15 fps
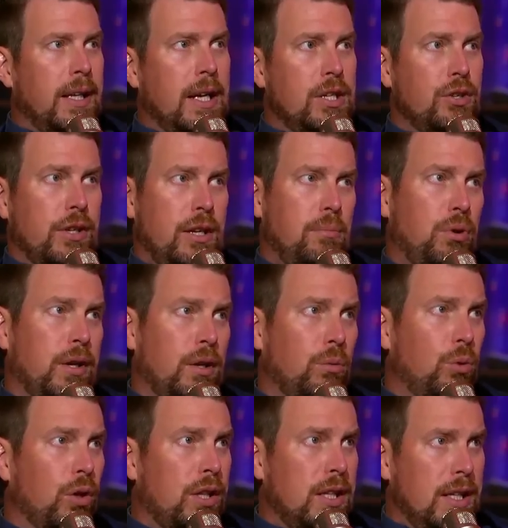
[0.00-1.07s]
and you're going to bring a
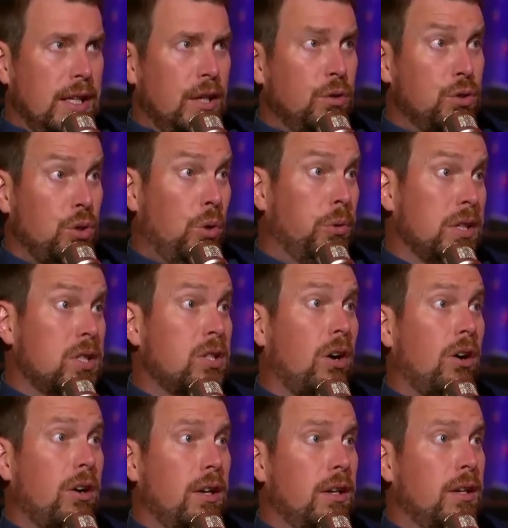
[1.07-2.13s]
rookie in who's only
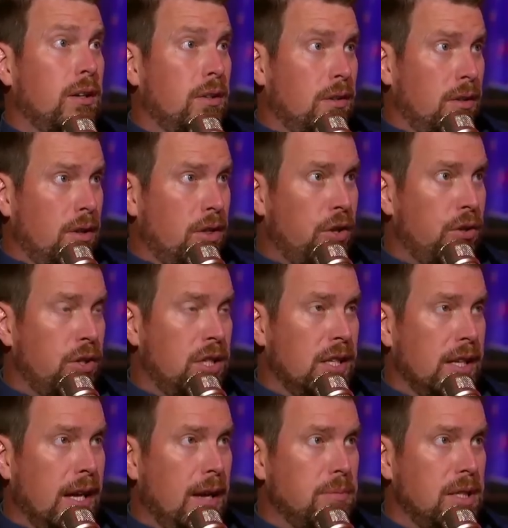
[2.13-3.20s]
started 13
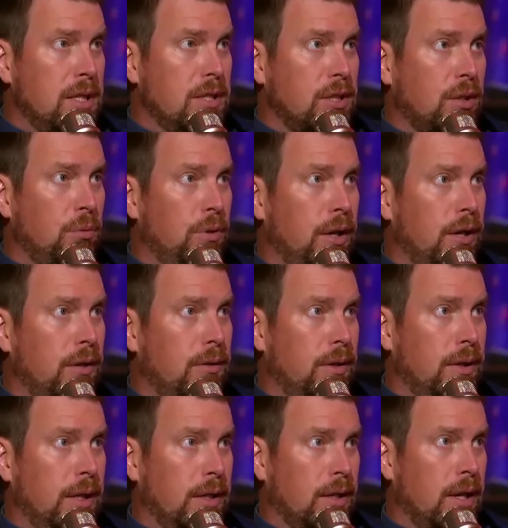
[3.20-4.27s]
games in his career
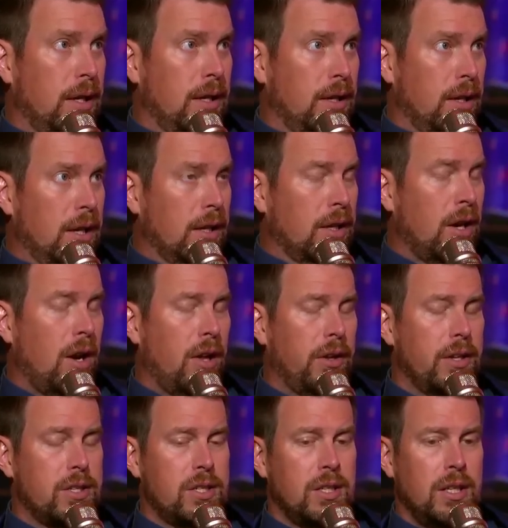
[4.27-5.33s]
in
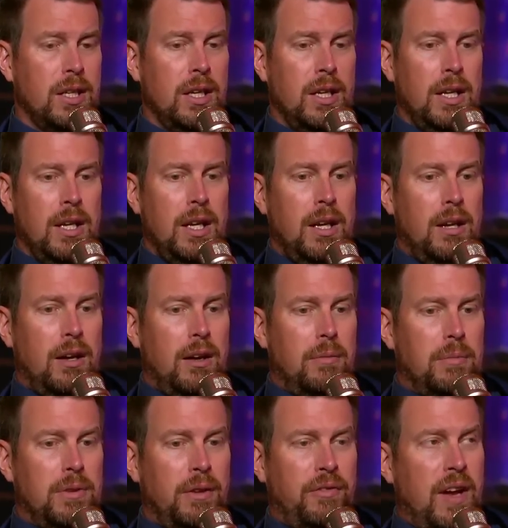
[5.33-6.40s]
college.
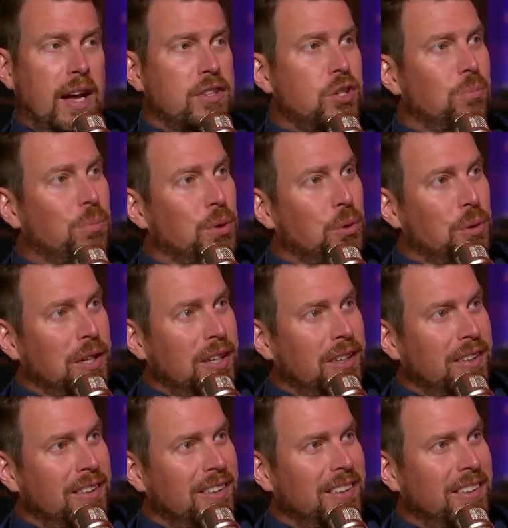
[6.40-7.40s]
The fans are booing,